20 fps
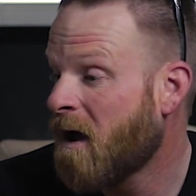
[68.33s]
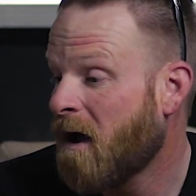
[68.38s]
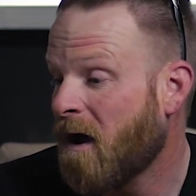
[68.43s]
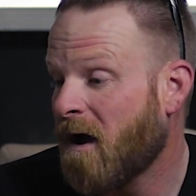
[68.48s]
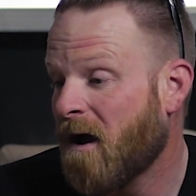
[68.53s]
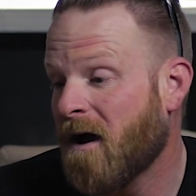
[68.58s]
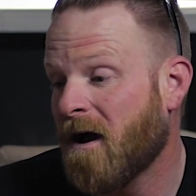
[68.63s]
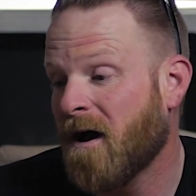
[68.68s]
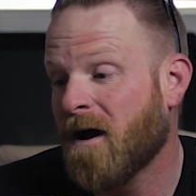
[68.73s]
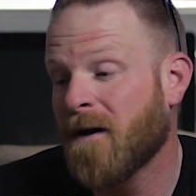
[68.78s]

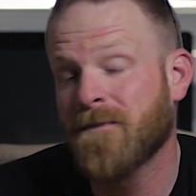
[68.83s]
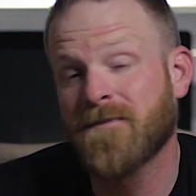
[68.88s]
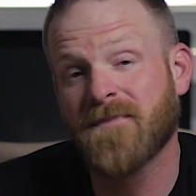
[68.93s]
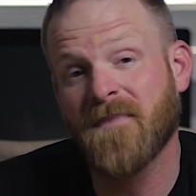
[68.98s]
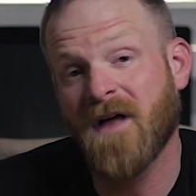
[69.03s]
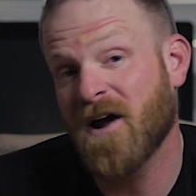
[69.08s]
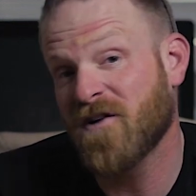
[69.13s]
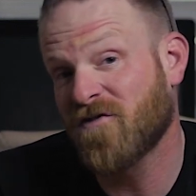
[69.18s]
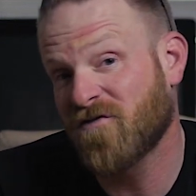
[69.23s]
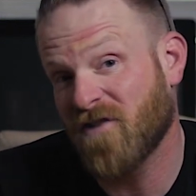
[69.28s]

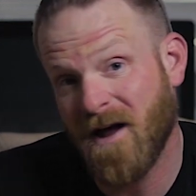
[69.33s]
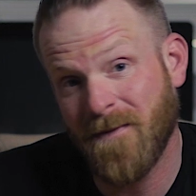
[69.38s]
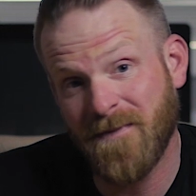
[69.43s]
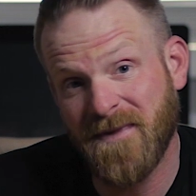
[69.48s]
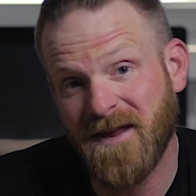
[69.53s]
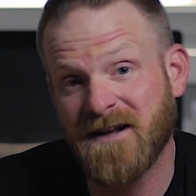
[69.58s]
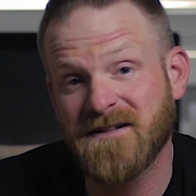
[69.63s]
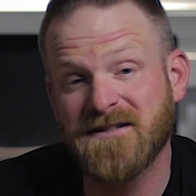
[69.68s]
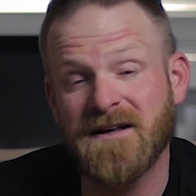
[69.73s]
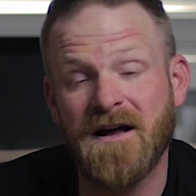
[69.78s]
I dropped
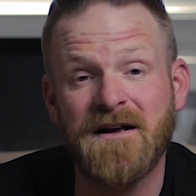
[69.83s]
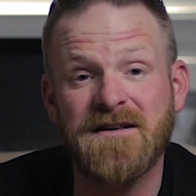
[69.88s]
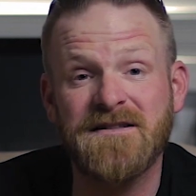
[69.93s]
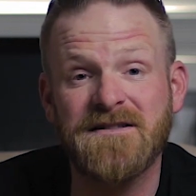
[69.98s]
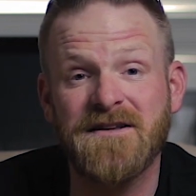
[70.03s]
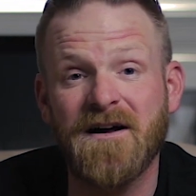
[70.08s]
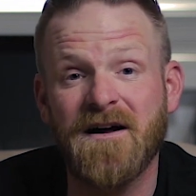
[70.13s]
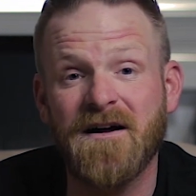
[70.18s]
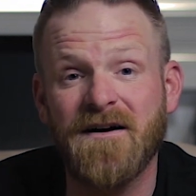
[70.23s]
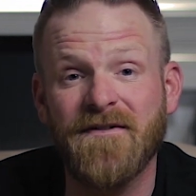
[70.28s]
the
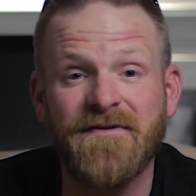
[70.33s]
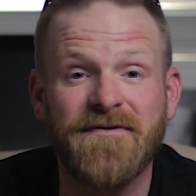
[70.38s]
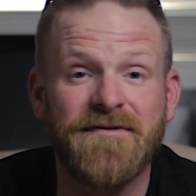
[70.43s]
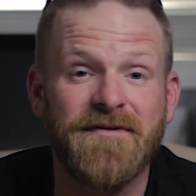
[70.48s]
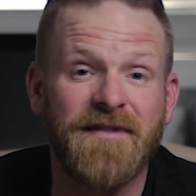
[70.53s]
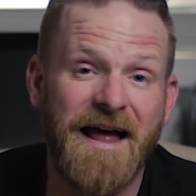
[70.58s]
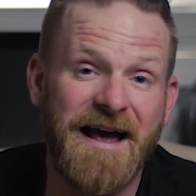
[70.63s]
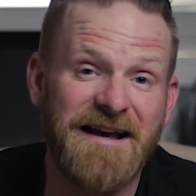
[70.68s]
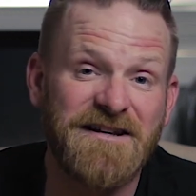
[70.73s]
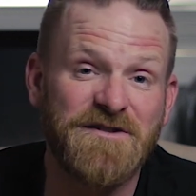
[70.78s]
exhaust
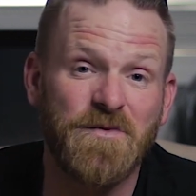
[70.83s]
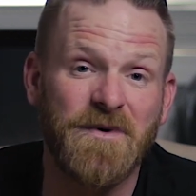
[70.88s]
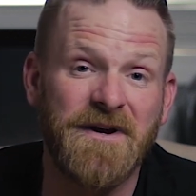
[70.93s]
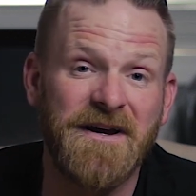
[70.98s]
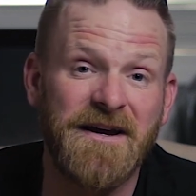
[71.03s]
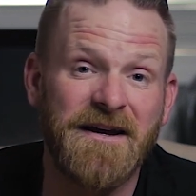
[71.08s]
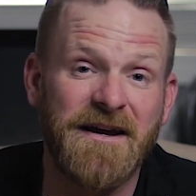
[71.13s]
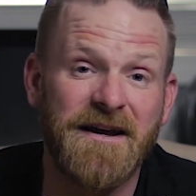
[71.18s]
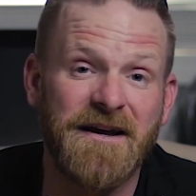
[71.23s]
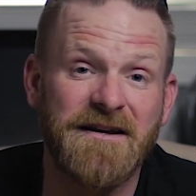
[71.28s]
off last
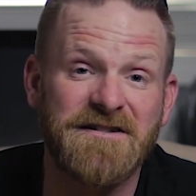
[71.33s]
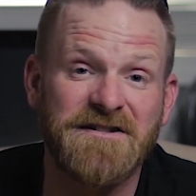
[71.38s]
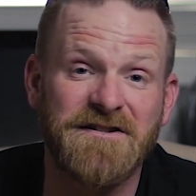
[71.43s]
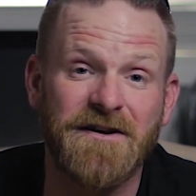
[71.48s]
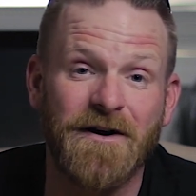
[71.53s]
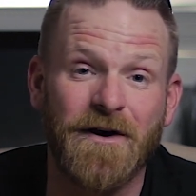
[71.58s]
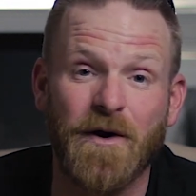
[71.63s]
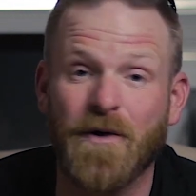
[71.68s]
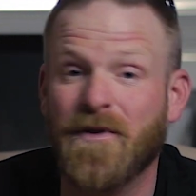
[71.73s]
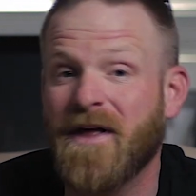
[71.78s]
week,
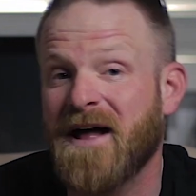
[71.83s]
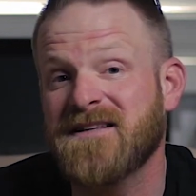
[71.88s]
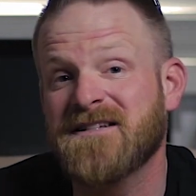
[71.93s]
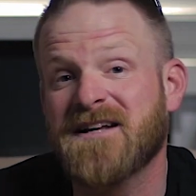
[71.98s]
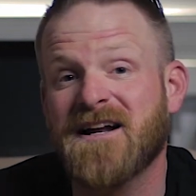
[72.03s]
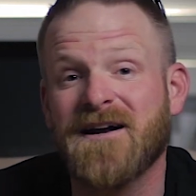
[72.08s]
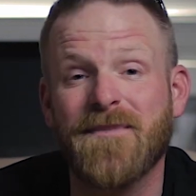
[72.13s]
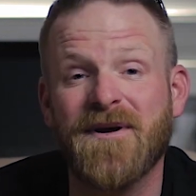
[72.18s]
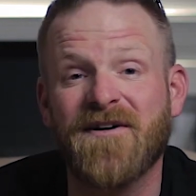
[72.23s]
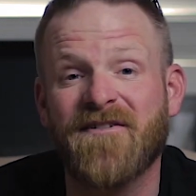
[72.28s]
so that's
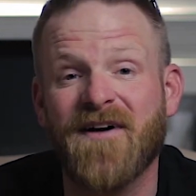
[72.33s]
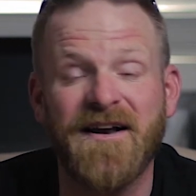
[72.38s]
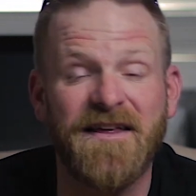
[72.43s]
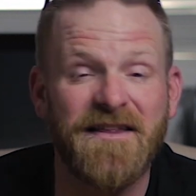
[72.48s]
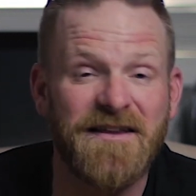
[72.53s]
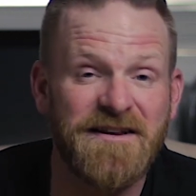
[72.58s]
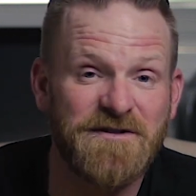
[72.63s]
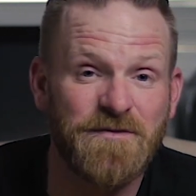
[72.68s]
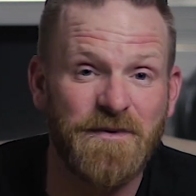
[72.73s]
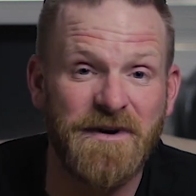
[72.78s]
going to be ready
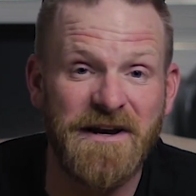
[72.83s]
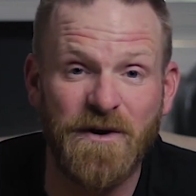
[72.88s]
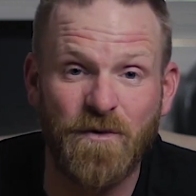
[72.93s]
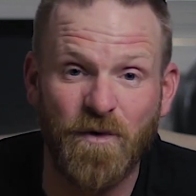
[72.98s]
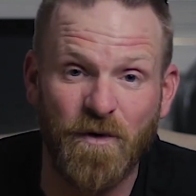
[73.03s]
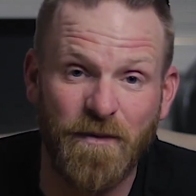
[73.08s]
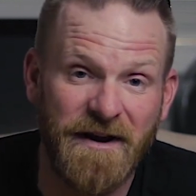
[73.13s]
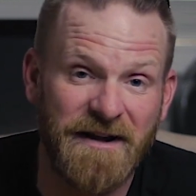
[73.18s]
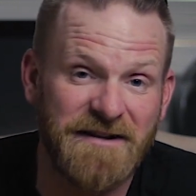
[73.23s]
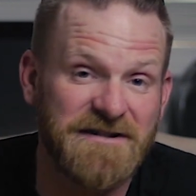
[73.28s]
this week.
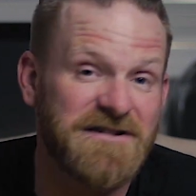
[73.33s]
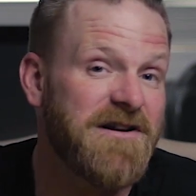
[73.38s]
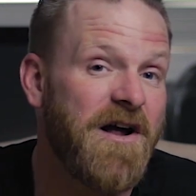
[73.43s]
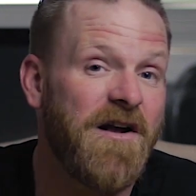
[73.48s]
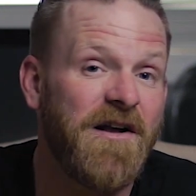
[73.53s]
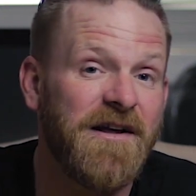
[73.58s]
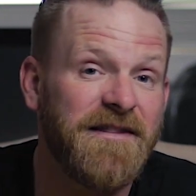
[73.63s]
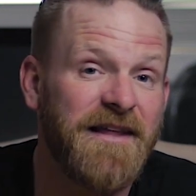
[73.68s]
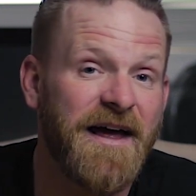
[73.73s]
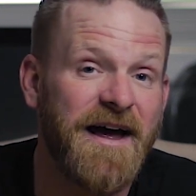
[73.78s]
We'll be
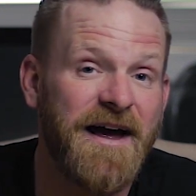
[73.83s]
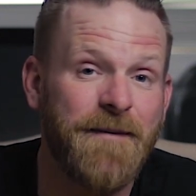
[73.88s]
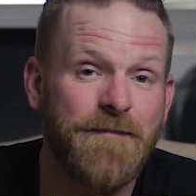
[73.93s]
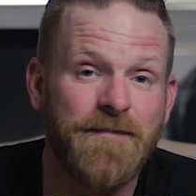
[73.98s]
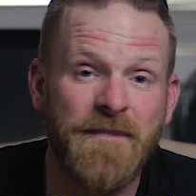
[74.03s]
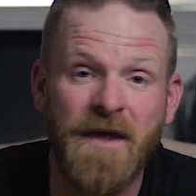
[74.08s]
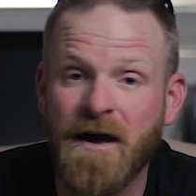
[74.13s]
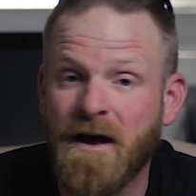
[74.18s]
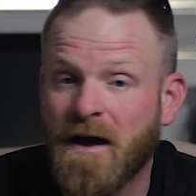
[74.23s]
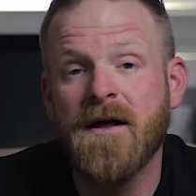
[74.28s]
installing
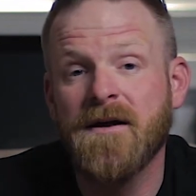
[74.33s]
that.